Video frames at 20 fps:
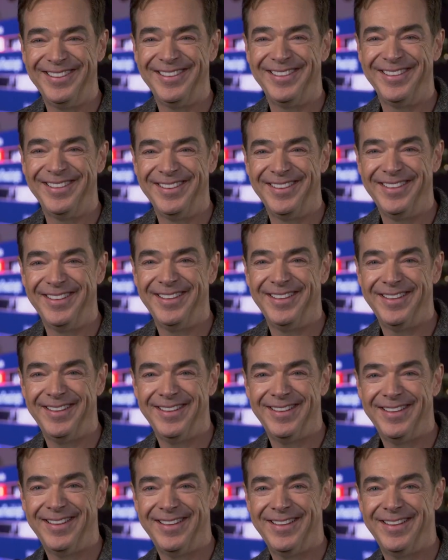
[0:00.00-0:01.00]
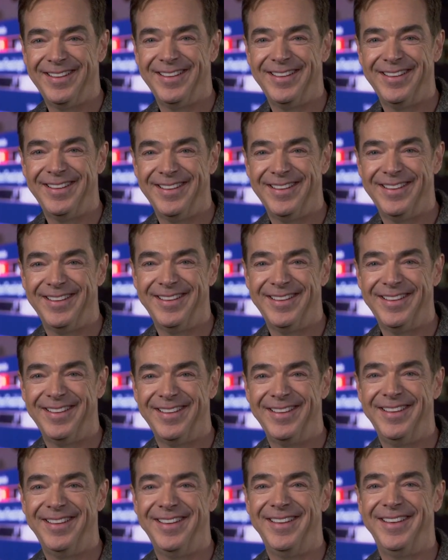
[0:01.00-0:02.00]

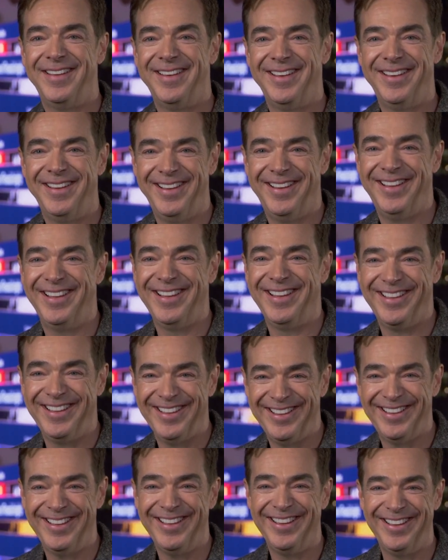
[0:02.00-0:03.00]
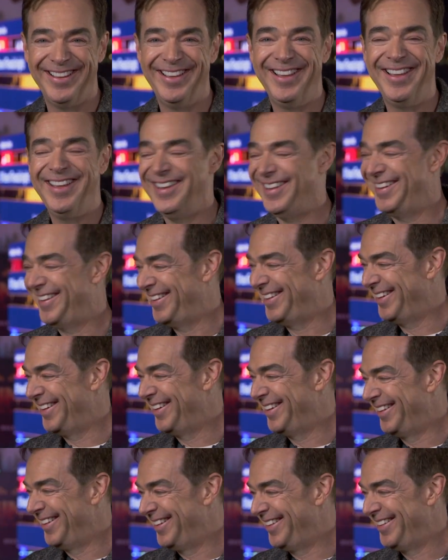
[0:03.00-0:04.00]

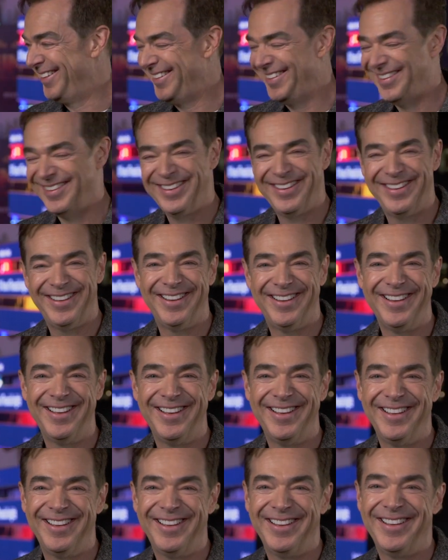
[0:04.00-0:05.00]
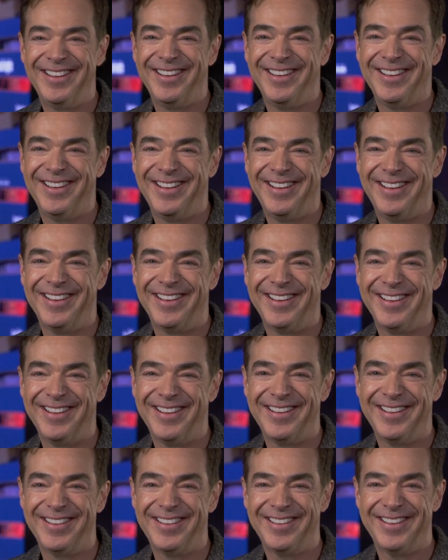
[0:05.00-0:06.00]

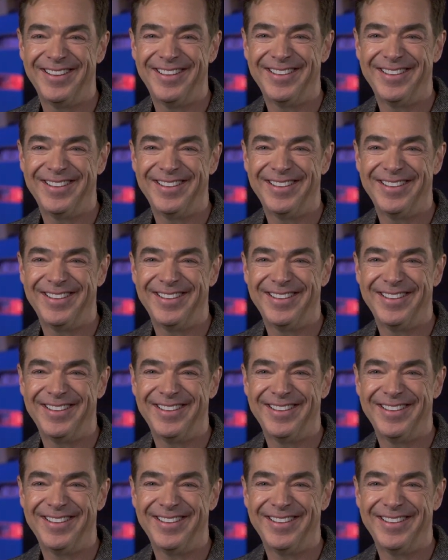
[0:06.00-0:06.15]
No words are spoken by the person on screen.